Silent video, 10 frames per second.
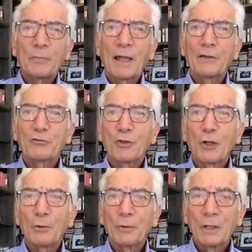And
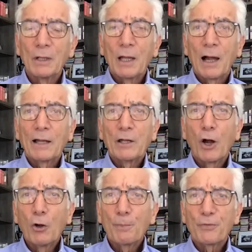so I
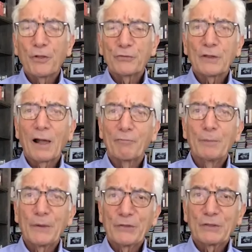hope that government